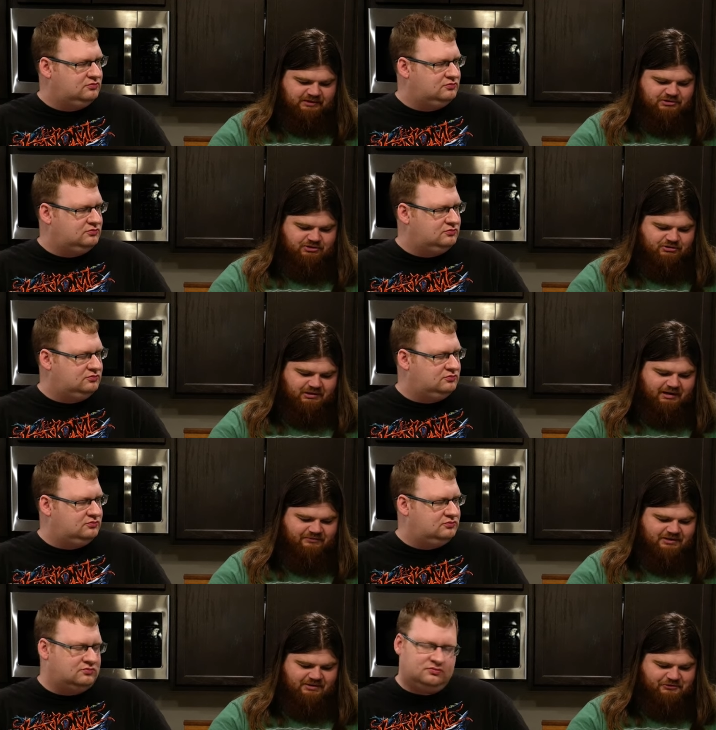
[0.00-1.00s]
Speaker 1: It's
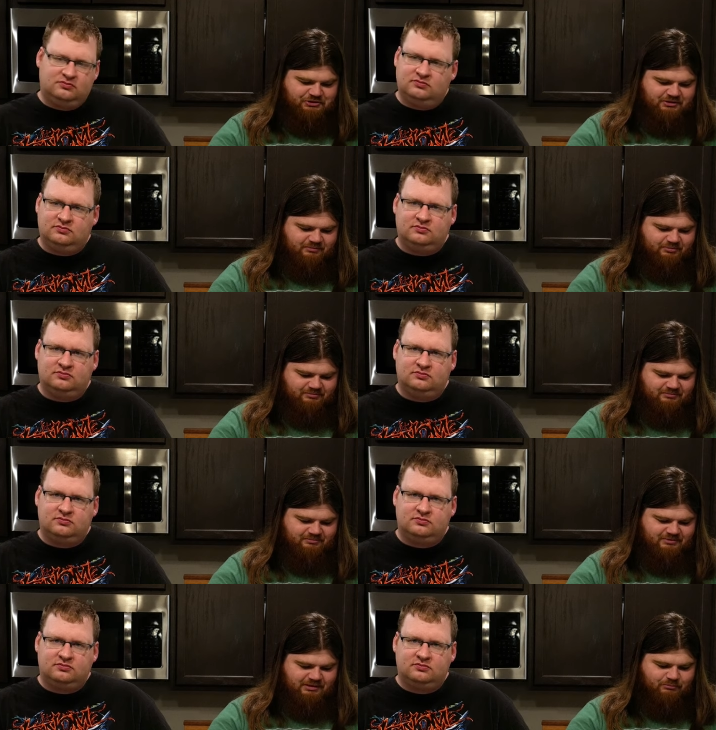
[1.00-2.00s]
craft in every sip.
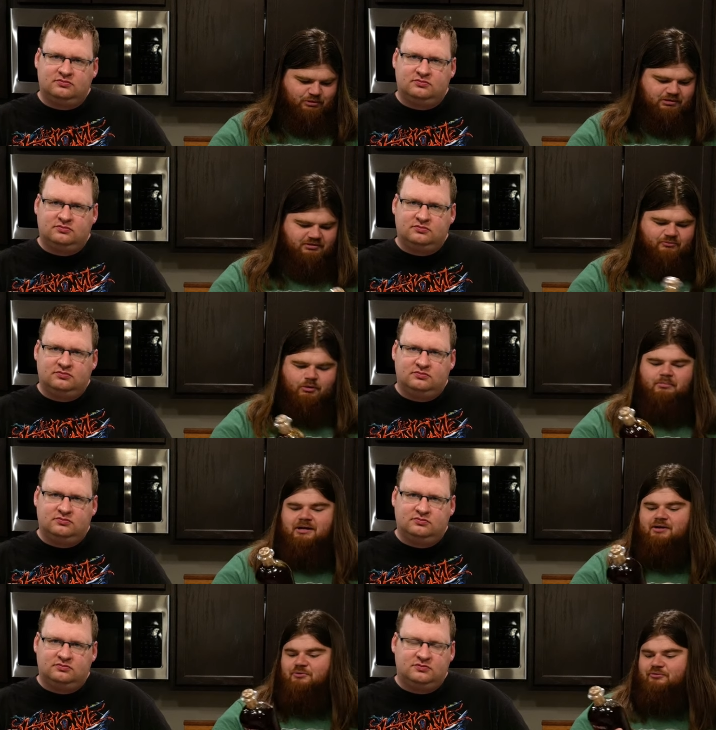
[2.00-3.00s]
Product of
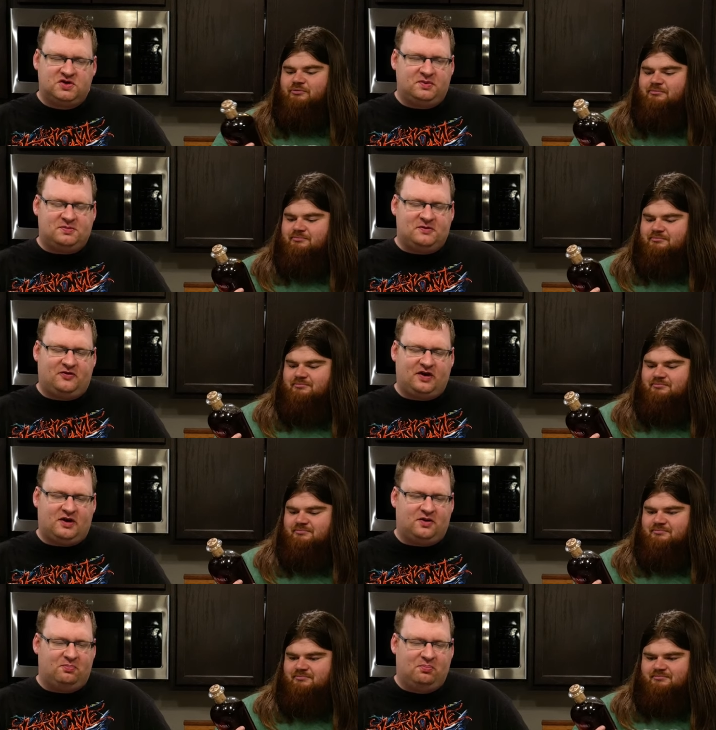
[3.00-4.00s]
Barbados. To be
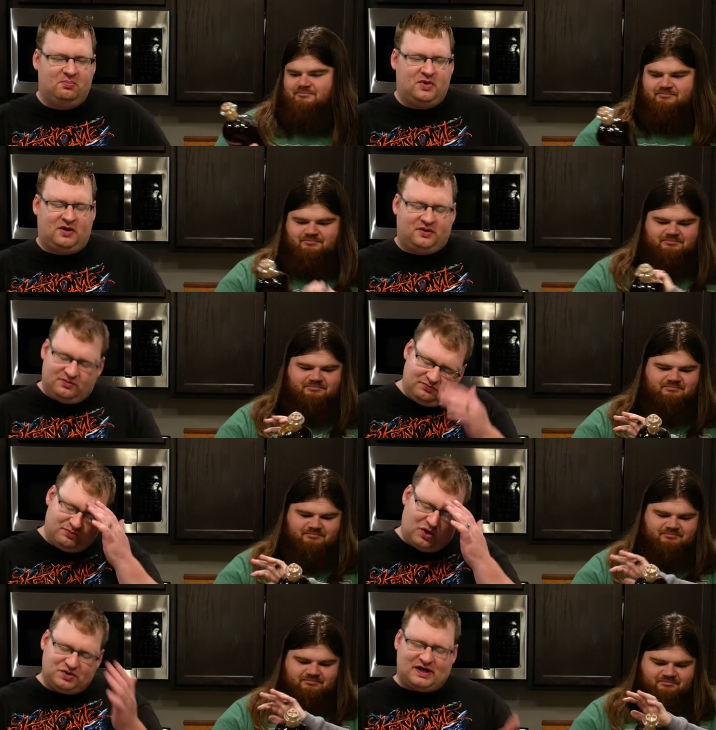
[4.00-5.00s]
fair,
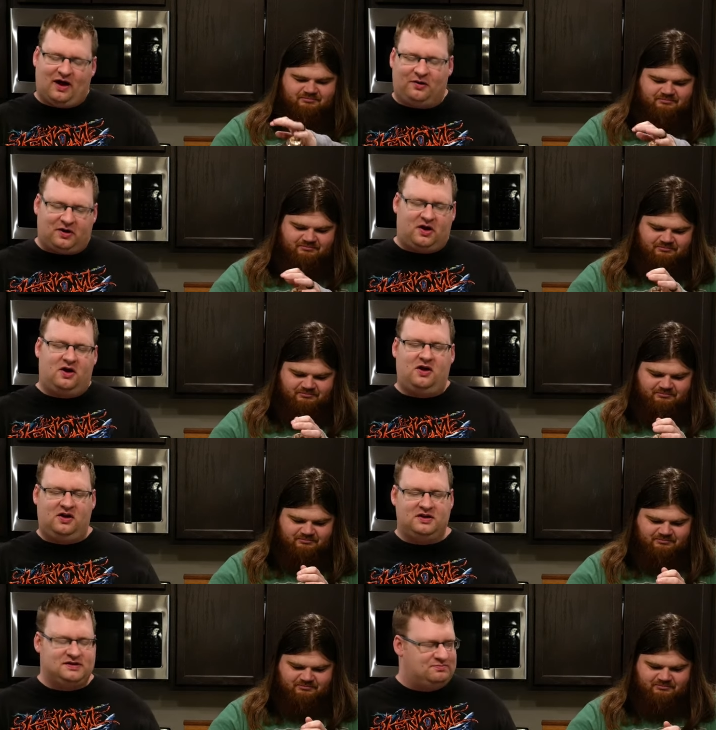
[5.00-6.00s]
most
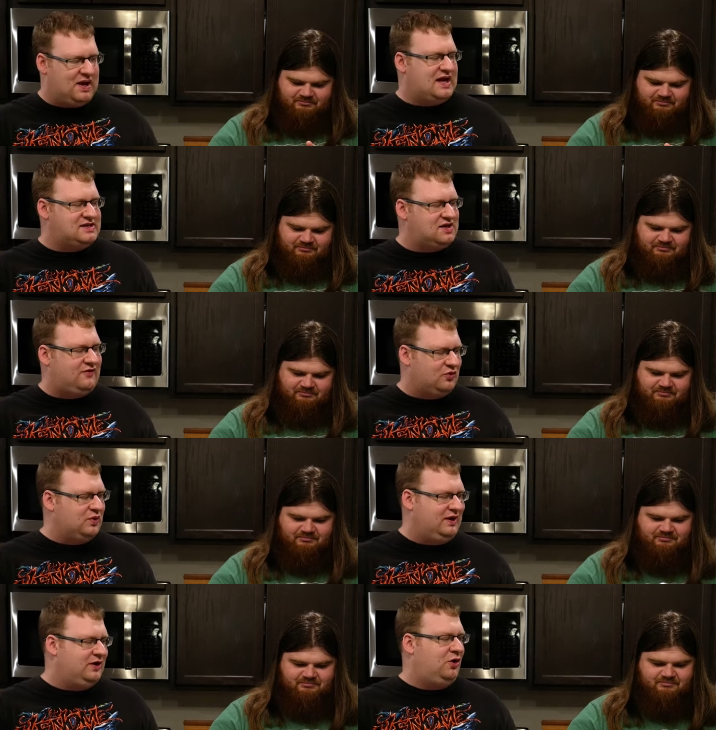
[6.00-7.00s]
alcohol is based off a
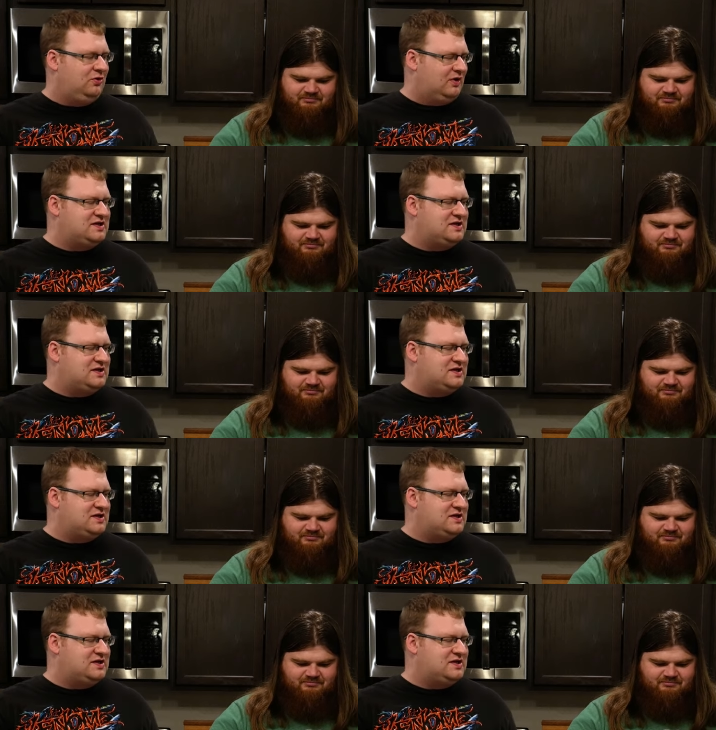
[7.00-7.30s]
really old